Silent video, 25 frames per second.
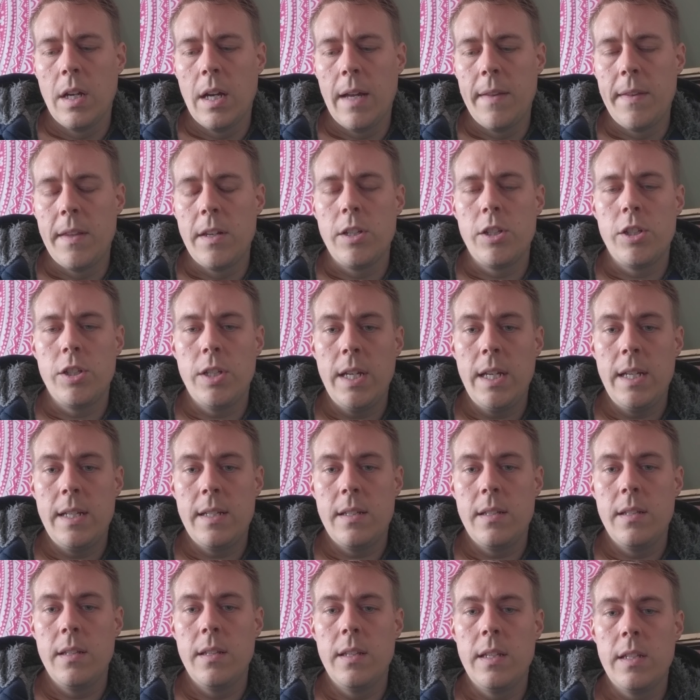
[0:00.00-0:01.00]
And then she,
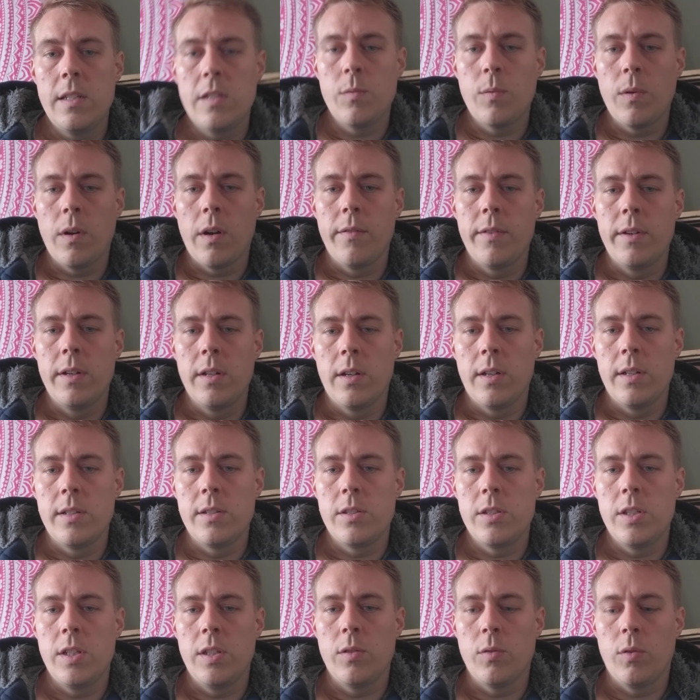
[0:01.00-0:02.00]
this is where I
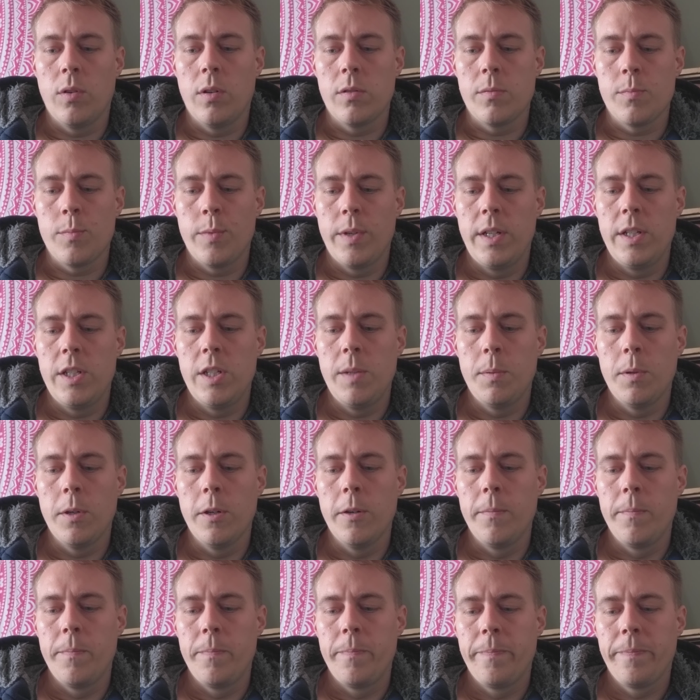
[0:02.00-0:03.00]
realised she thought I was Marie. She
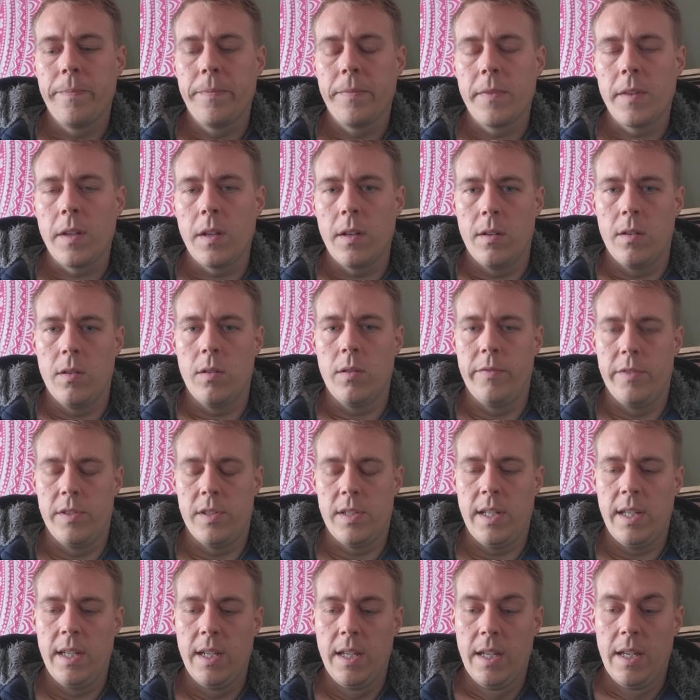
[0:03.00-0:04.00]
put,
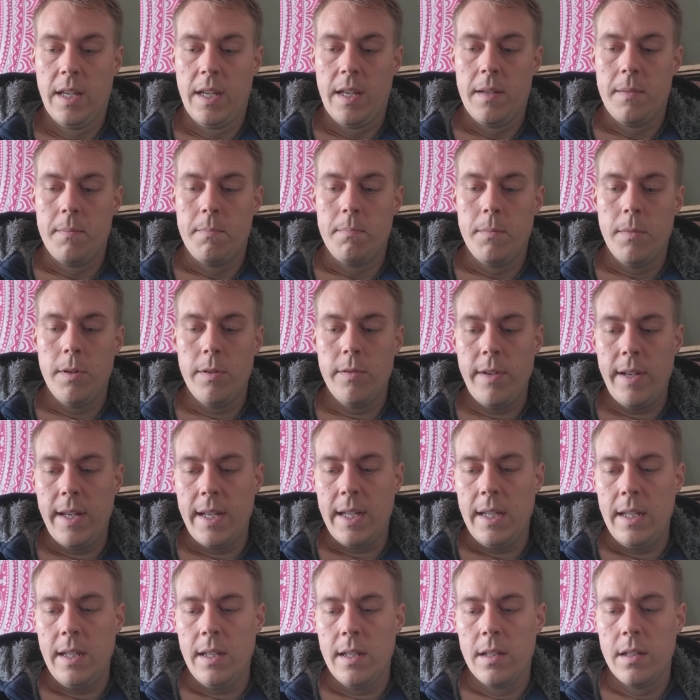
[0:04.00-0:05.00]
obviously,
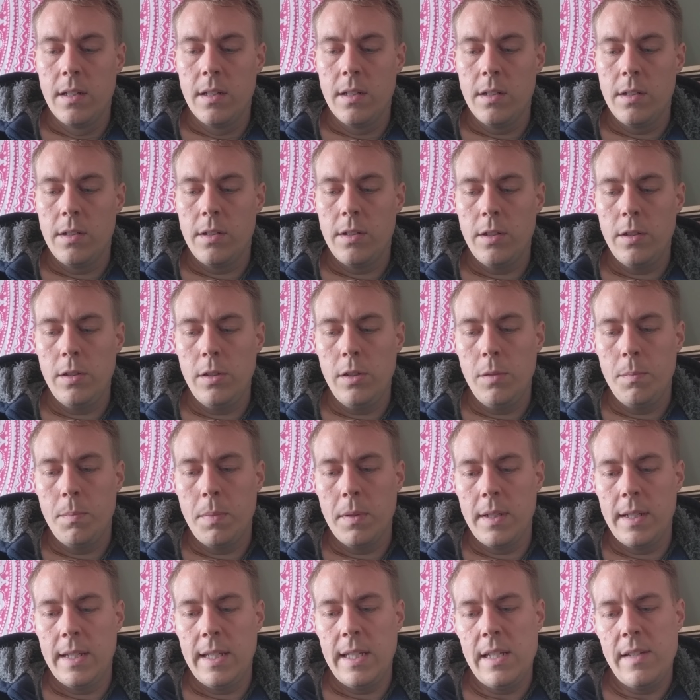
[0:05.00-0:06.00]
Marie, do you
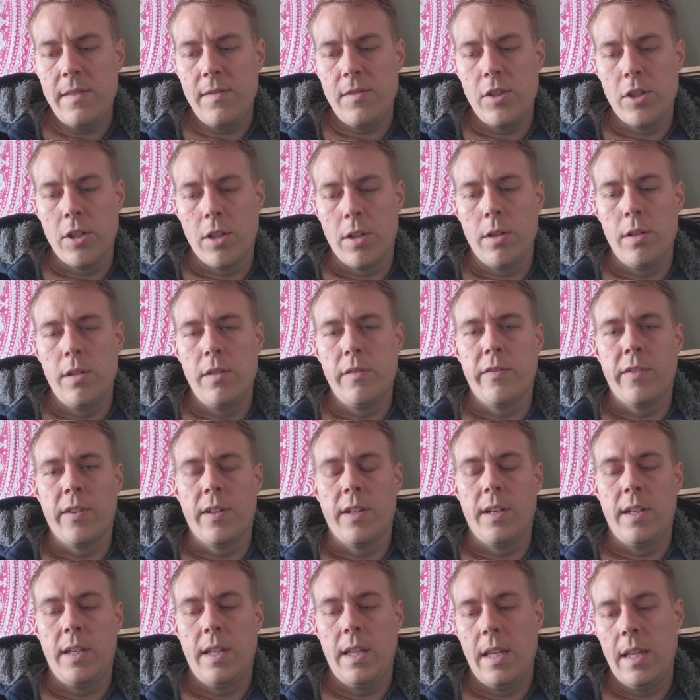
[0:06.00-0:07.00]
believe
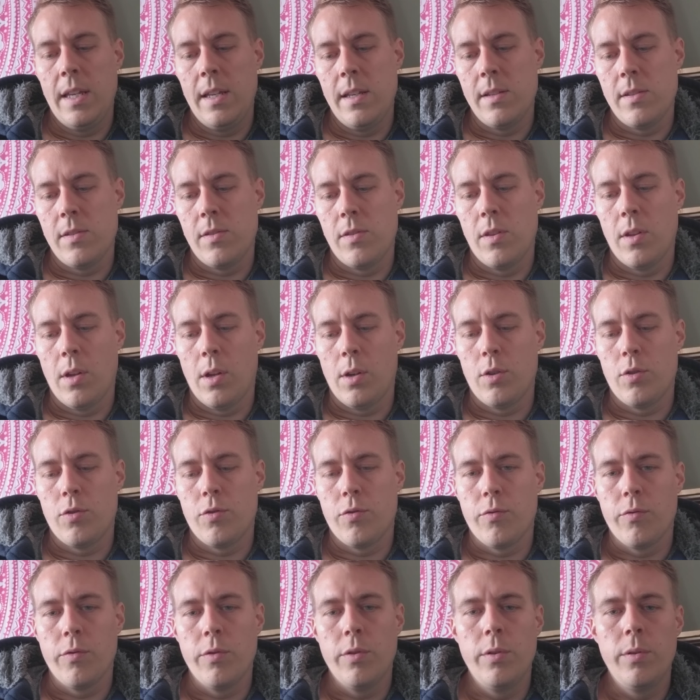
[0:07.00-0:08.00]
Jehovah is the
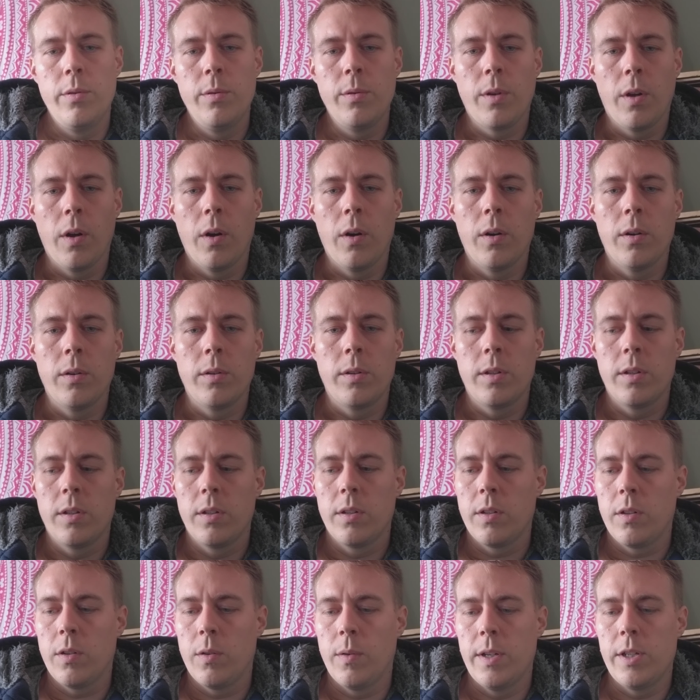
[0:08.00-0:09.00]
true God?
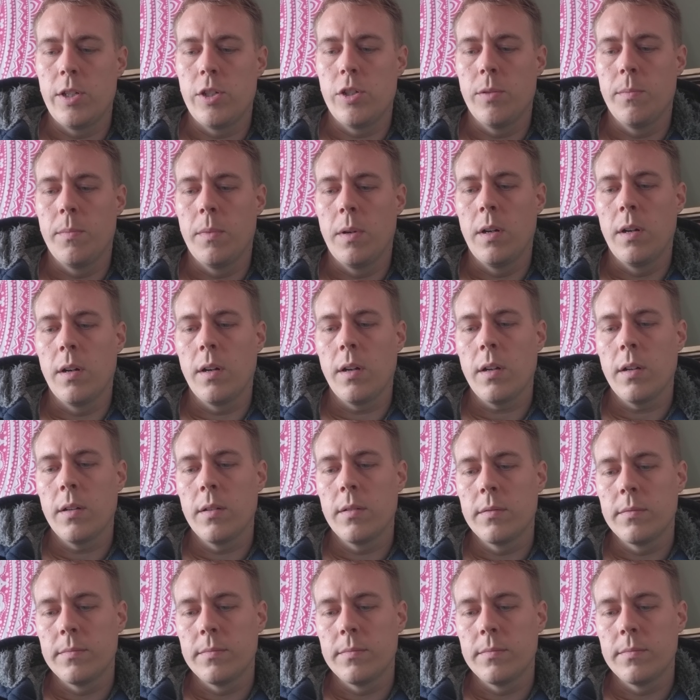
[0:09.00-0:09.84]
Question mark.